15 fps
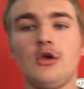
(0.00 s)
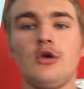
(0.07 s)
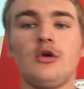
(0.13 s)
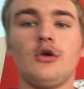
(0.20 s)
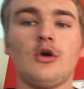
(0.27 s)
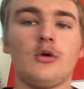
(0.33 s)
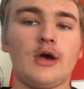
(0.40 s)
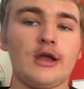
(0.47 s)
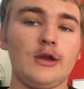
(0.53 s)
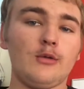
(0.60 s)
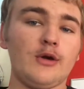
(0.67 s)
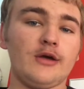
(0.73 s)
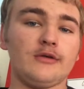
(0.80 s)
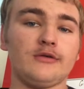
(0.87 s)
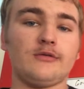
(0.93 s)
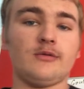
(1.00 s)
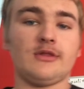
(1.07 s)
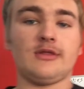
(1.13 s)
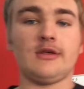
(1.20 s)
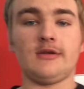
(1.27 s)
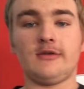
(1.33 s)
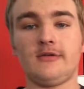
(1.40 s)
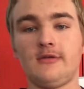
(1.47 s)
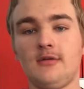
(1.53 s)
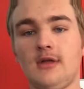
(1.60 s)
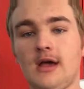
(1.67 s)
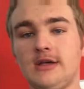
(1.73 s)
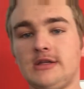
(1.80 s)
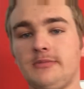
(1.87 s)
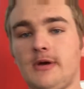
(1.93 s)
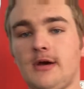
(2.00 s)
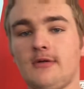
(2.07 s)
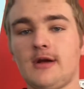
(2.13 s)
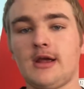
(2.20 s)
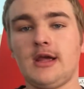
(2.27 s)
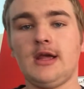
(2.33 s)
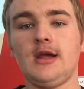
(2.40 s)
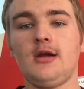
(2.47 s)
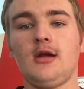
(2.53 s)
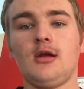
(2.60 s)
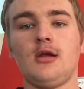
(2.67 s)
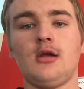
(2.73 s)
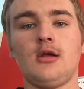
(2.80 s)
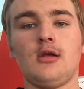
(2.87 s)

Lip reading: you can go anyways with this last spot right here.